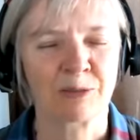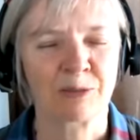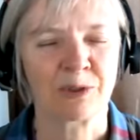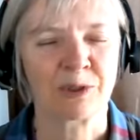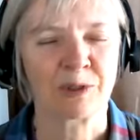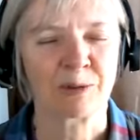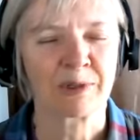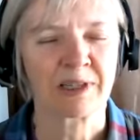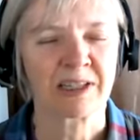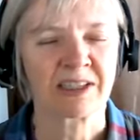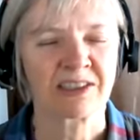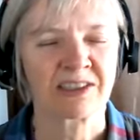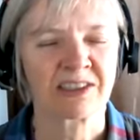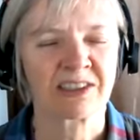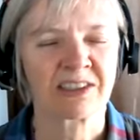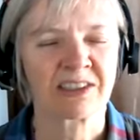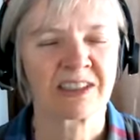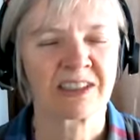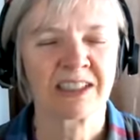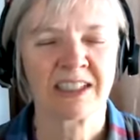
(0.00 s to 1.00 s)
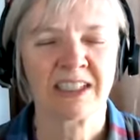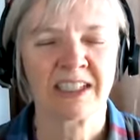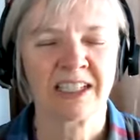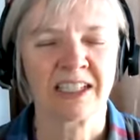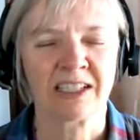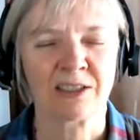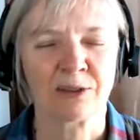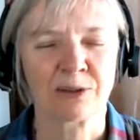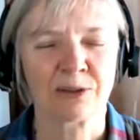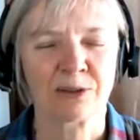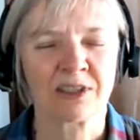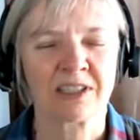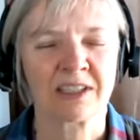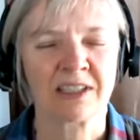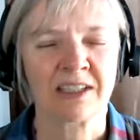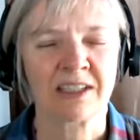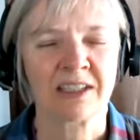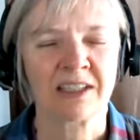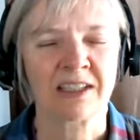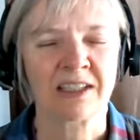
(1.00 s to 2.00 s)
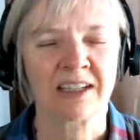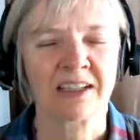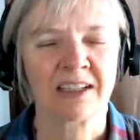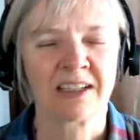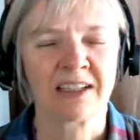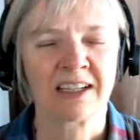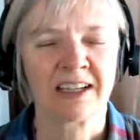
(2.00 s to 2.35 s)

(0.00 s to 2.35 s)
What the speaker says: Budapest, and you see